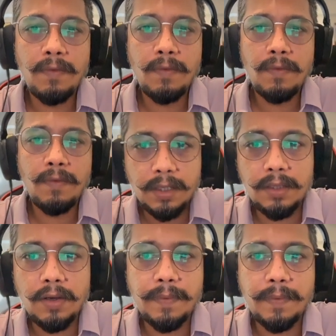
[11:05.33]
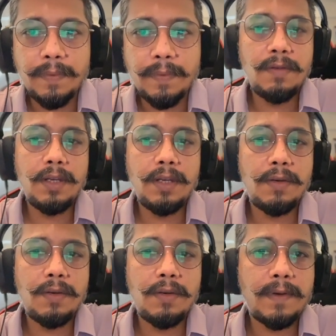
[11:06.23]
what are the operation you need to
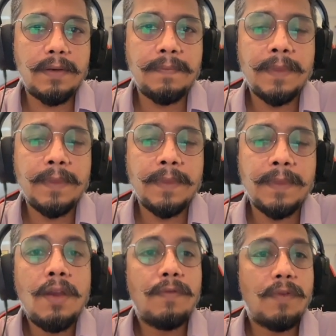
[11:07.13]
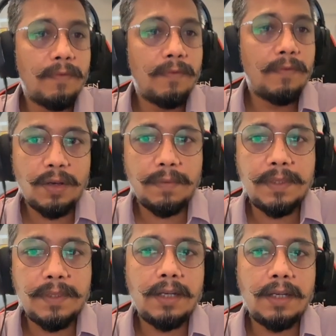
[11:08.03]
perform, from which
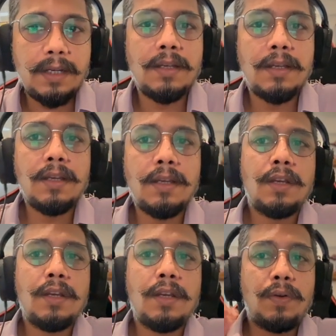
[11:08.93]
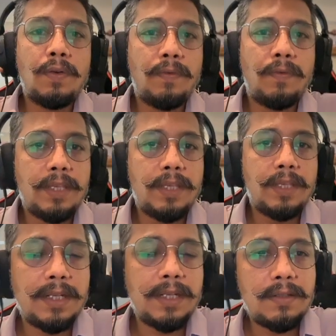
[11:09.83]
object to which
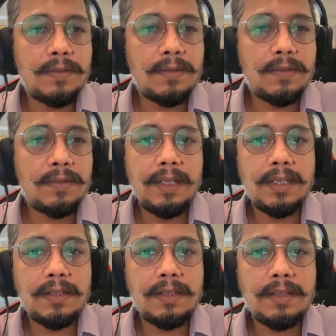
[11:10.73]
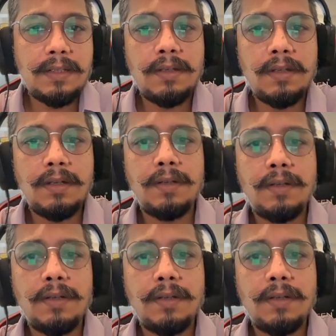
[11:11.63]
object. So we will just go